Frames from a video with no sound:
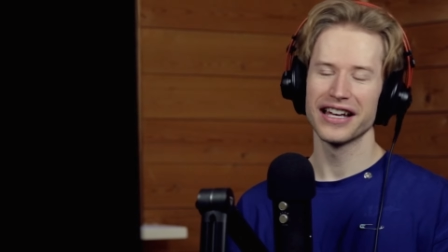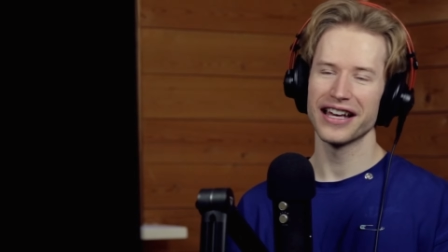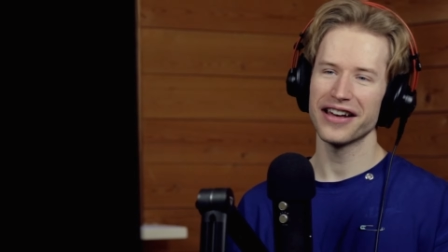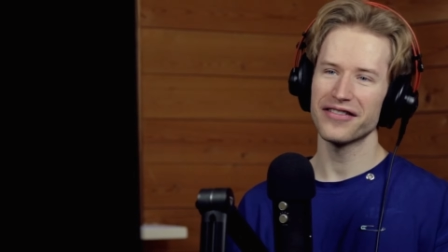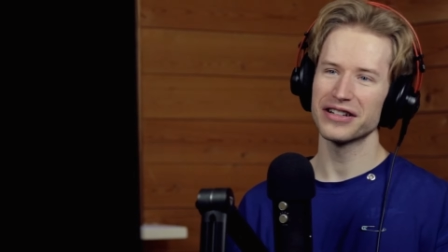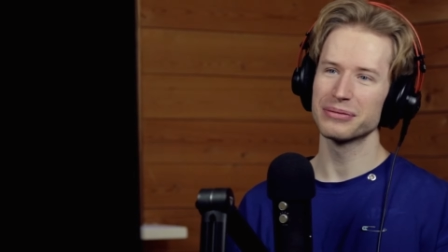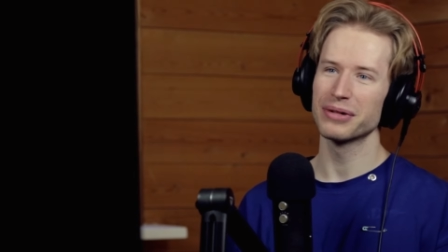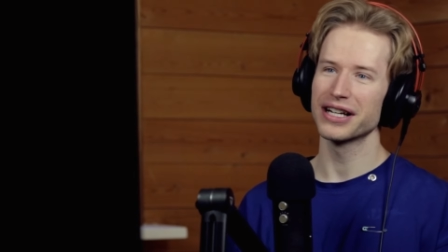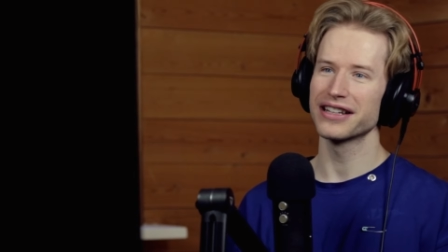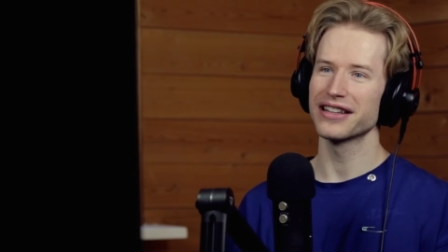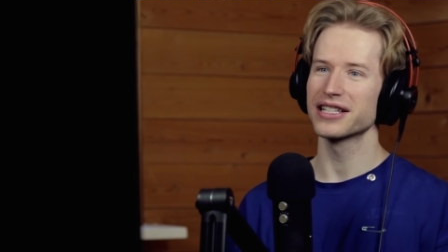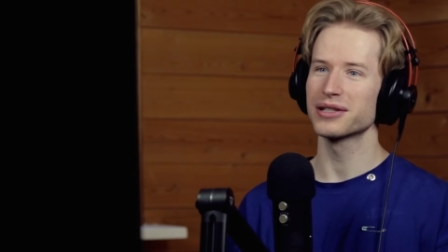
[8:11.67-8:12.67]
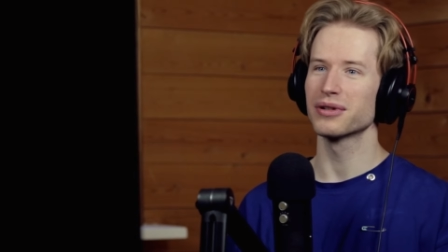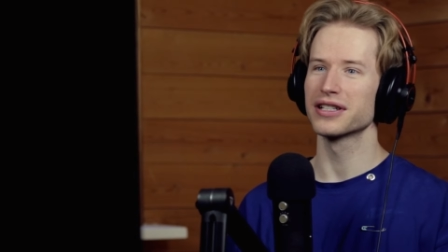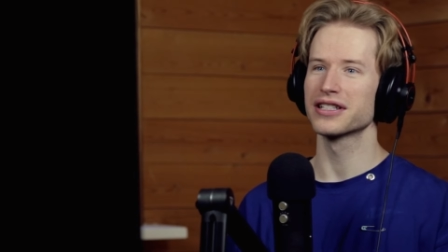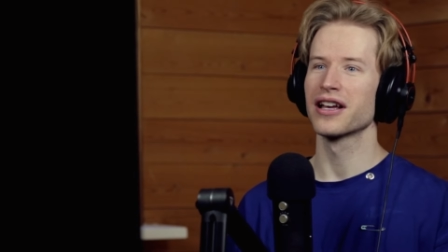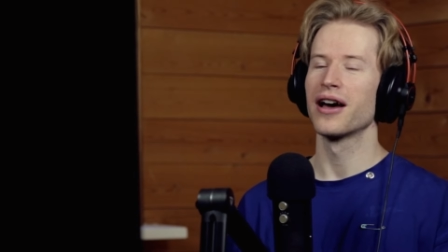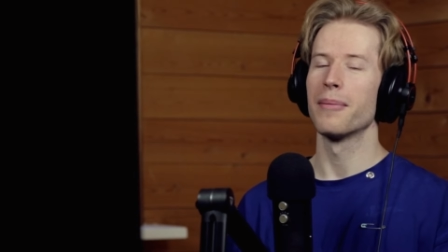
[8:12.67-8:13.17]
everybody, this
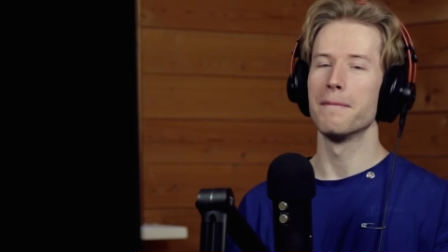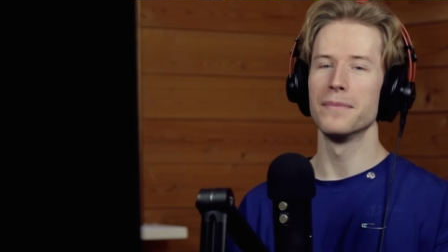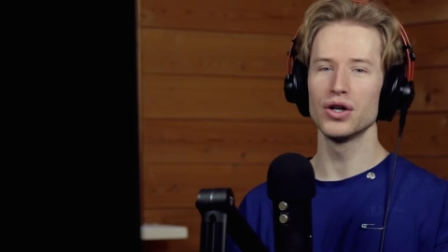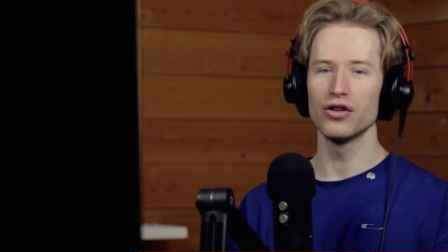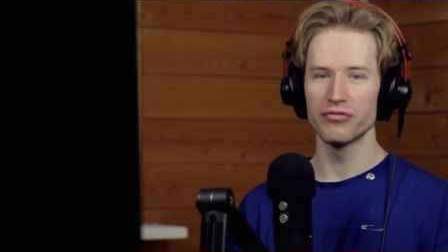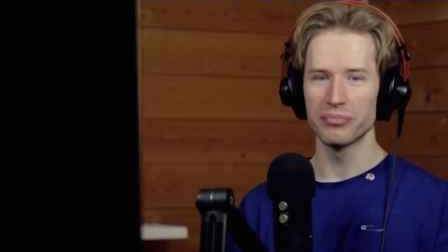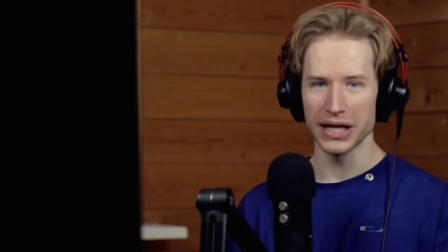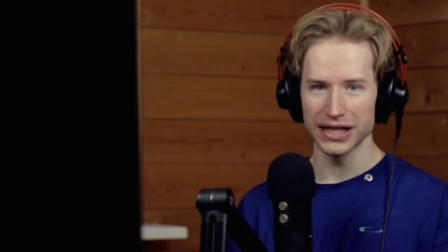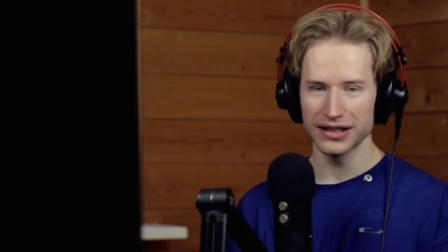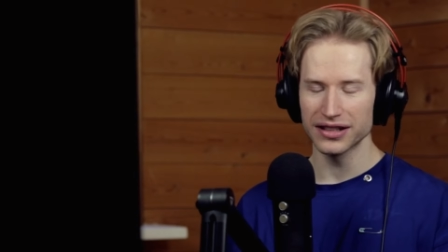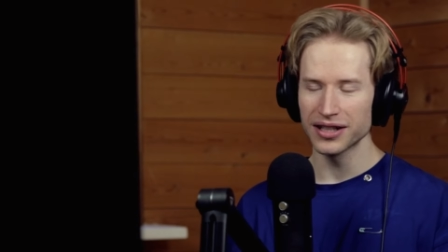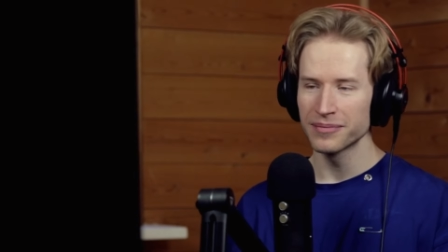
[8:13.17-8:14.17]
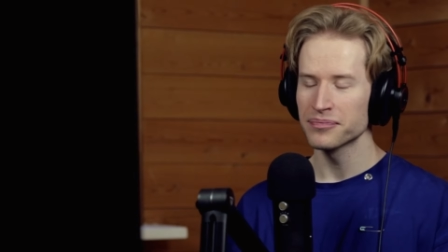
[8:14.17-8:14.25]
was Movement